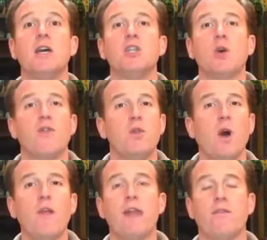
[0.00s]
So if you
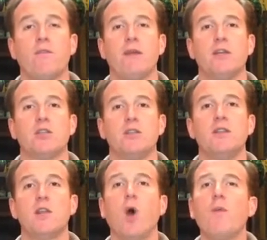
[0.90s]
know that information,
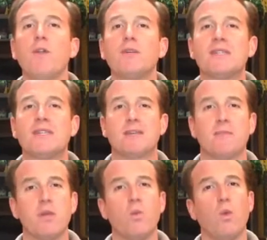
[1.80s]
the only reason that somebody